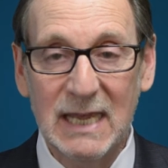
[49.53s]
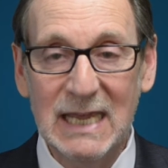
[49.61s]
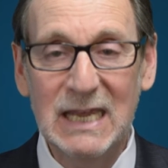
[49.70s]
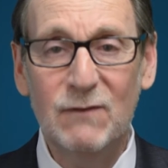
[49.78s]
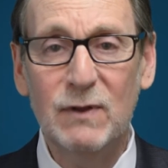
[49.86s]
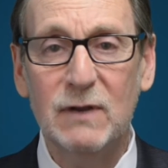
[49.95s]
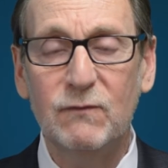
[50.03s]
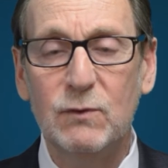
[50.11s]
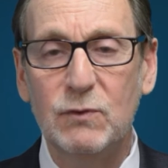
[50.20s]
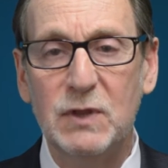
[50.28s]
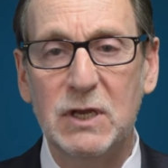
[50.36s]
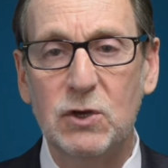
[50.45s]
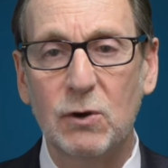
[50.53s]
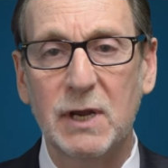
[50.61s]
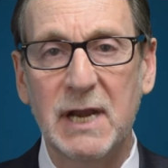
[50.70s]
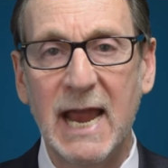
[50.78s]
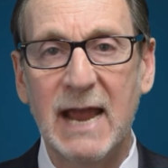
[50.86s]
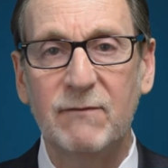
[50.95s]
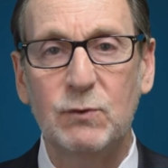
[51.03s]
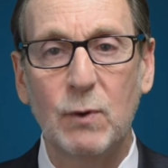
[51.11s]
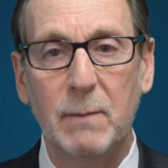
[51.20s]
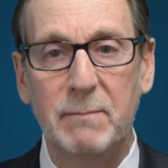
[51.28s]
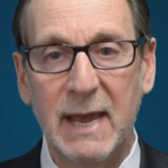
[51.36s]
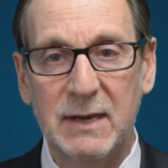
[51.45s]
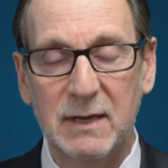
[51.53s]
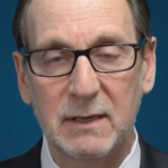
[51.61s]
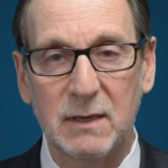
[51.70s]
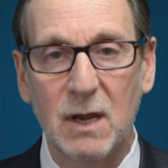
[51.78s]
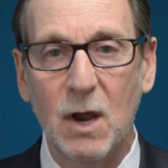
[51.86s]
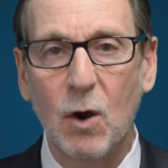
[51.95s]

Even if you think you're going to have to amend it,